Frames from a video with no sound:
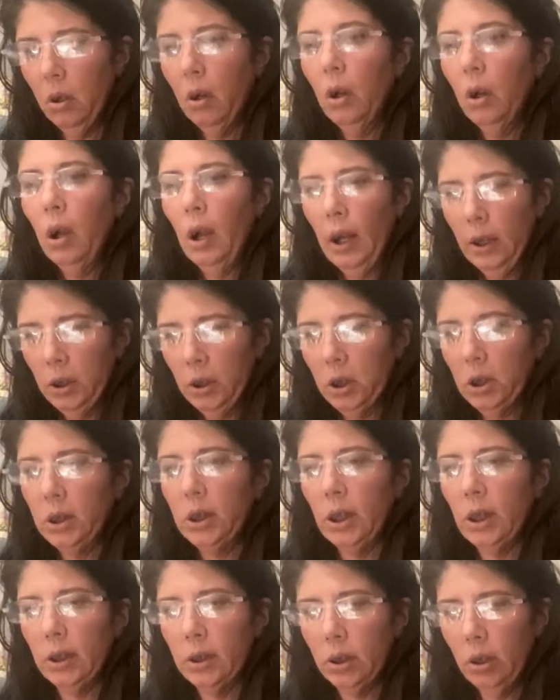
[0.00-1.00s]
And she
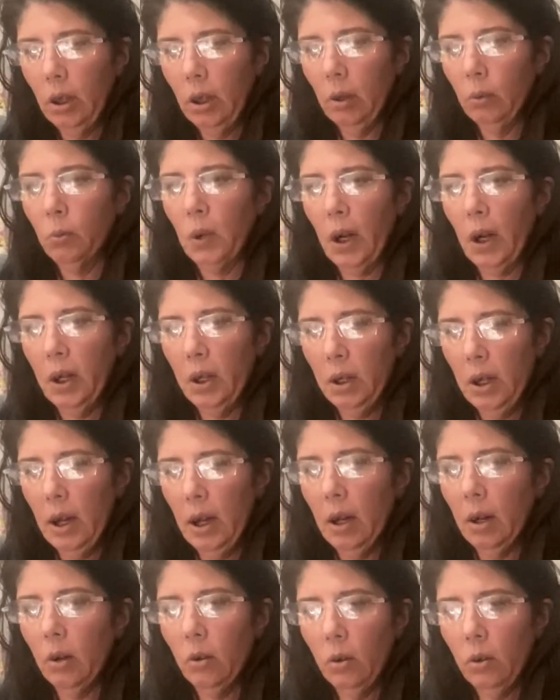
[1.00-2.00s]
says, not right now.